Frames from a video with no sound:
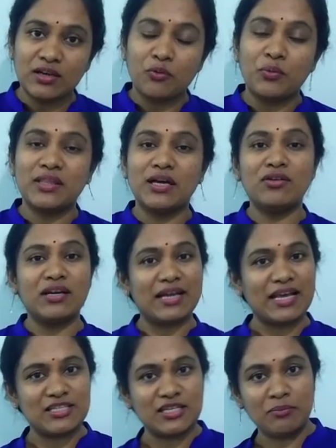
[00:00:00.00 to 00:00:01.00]
without
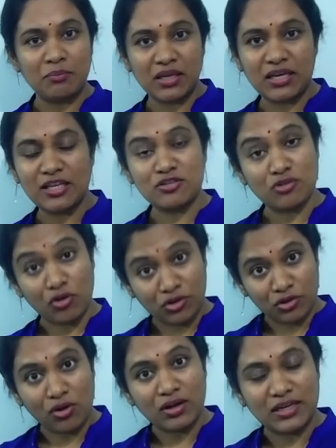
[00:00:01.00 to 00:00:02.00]
attaching meanings or
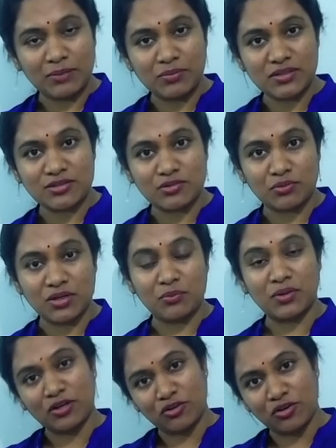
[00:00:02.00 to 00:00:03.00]
your labels to it,
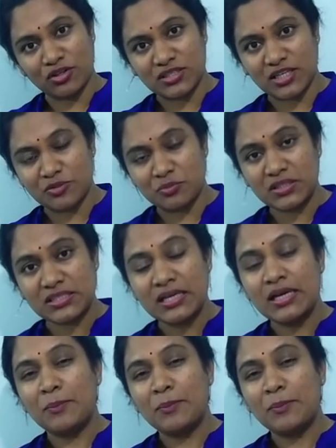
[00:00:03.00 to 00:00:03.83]
without your judgments,